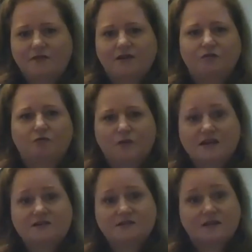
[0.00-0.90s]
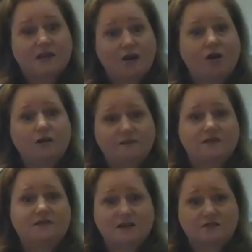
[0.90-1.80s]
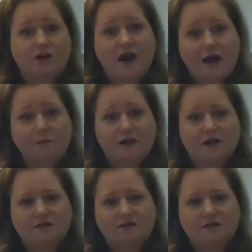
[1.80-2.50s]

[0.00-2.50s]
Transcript: a reason that all of these things are happening.